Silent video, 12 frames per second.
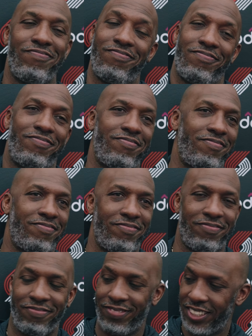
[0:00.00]
What did you
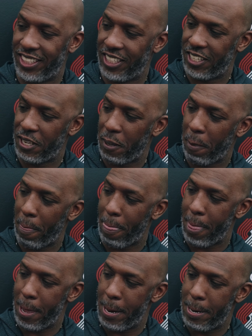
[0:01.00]
think of Scoot's
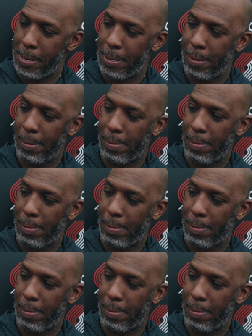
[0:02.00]
performance?